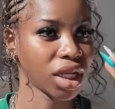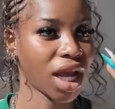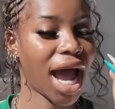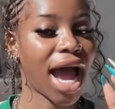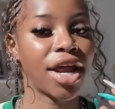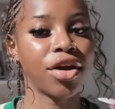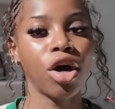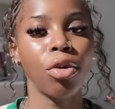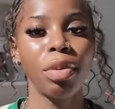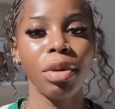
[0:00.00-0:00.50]

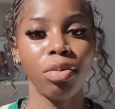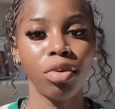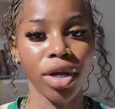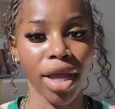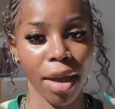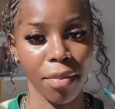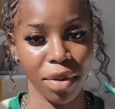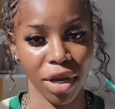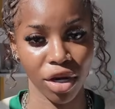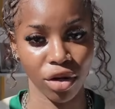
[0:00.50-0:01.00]
I know people
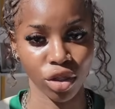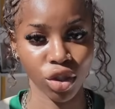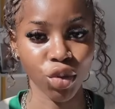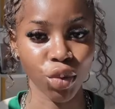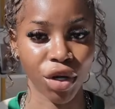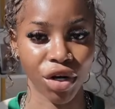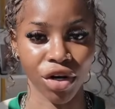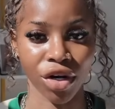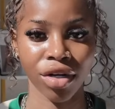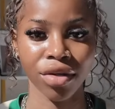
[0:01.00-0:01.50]
get paid on
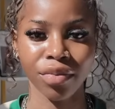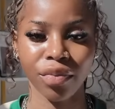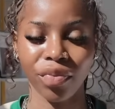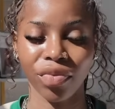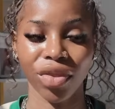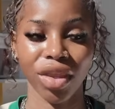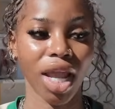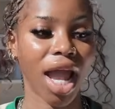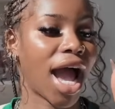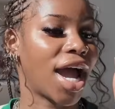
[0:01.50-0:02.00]
Twitter.
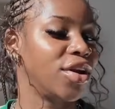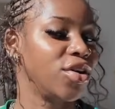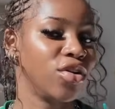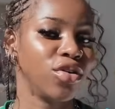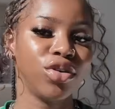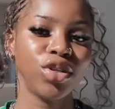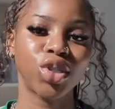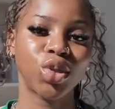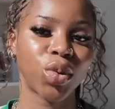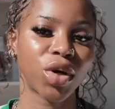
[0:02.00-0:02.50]
I
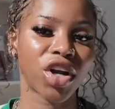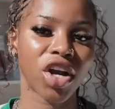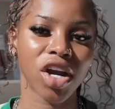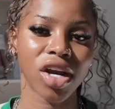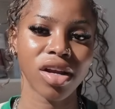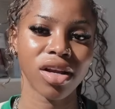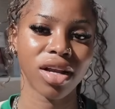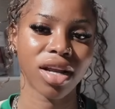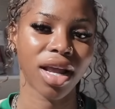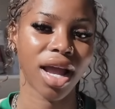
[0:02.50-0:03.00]
don't use
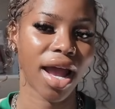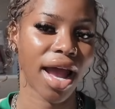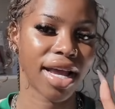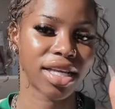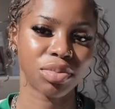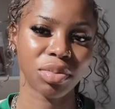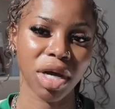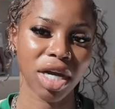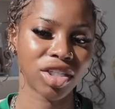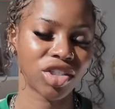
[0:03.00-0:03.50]
Twitter
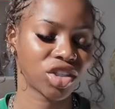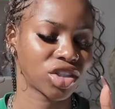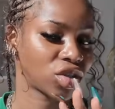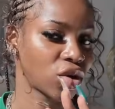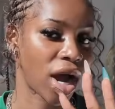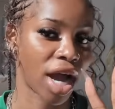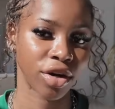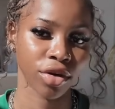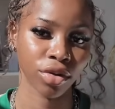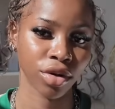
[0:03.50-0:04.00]
as much, so
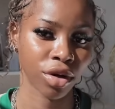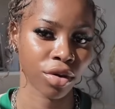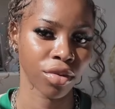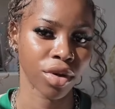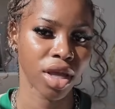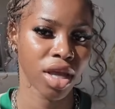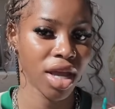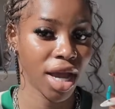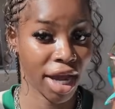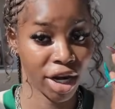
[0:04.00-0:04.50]
I don't know.
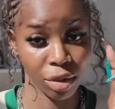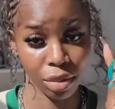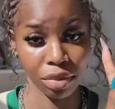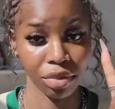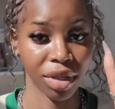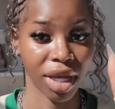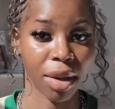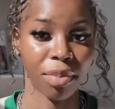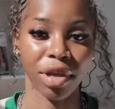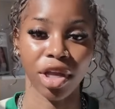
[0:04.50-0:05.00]
I know
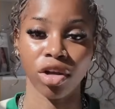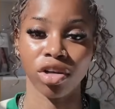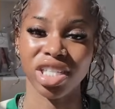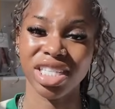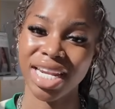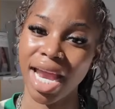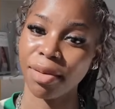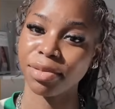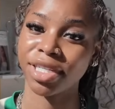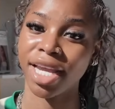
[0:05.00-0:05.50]
people get paid on
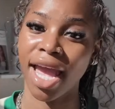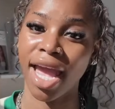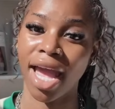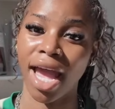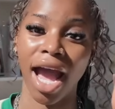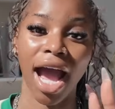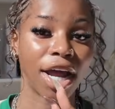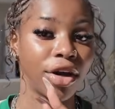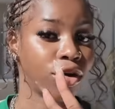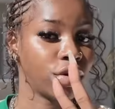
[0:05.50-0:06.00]
Snapchat.
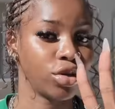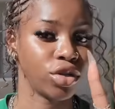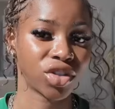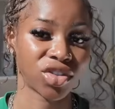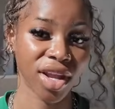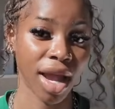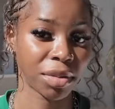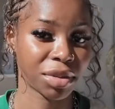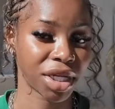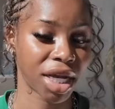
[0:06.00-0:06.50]
I don't use
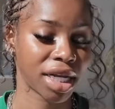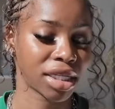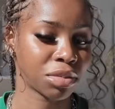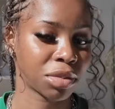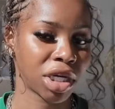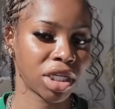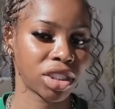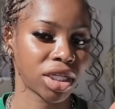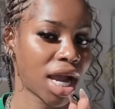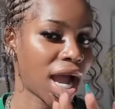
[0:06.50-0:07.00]
Snapchat as
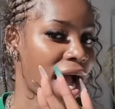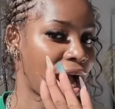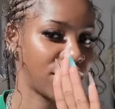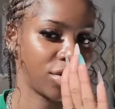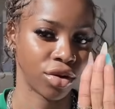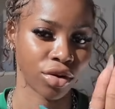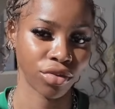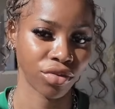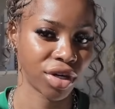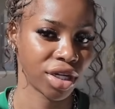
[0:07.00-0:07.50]
much. I
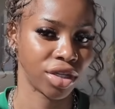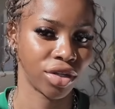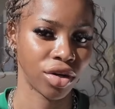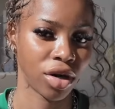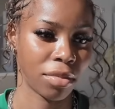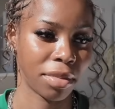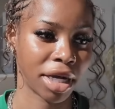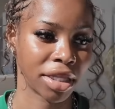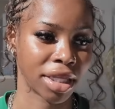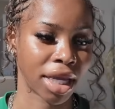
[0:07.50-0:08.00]
don't really
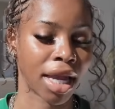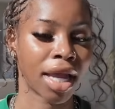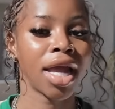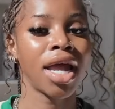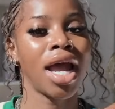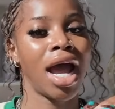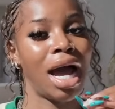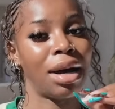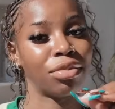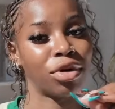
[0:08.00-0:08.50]
know about that.
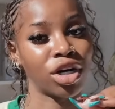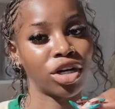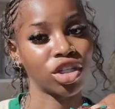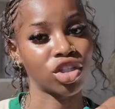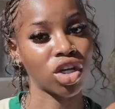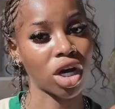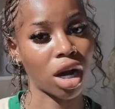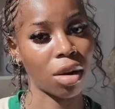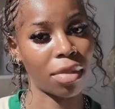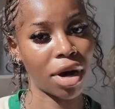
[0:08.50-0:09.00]
I'm gonna
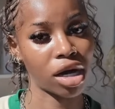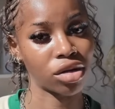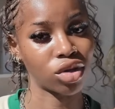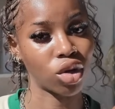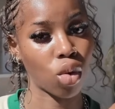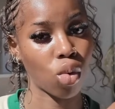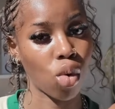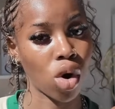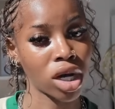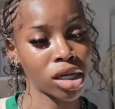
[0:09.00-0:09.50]
talk about
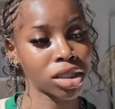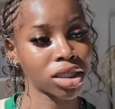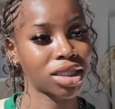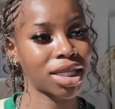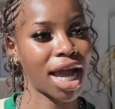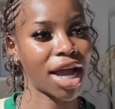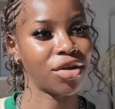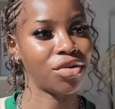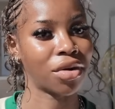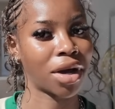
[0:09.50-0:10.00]
the ones
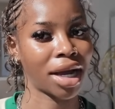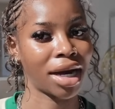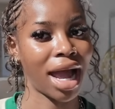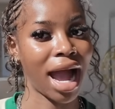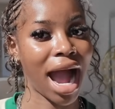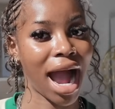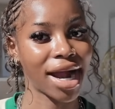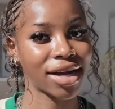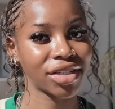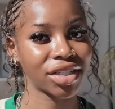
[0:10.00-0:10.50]
that you can
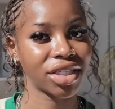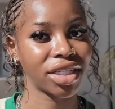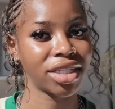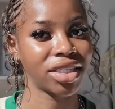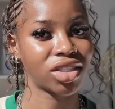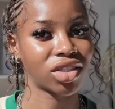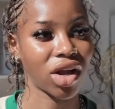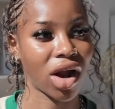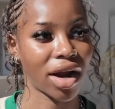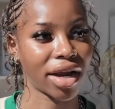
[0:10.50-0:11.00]
actually
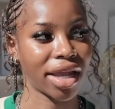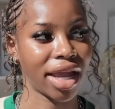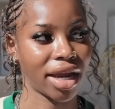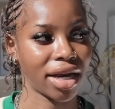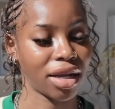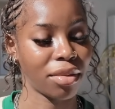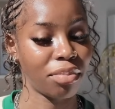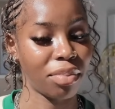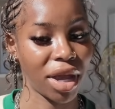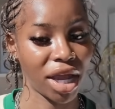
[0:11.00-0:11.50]
start
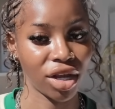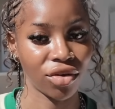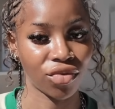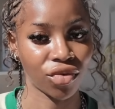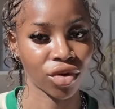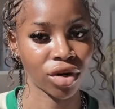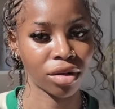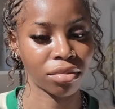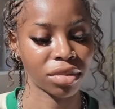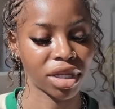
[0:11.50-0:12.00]
getting paid
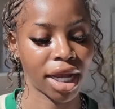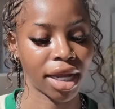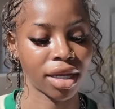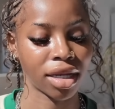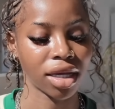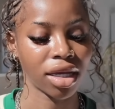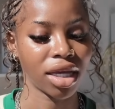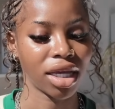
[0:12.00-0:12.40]
from like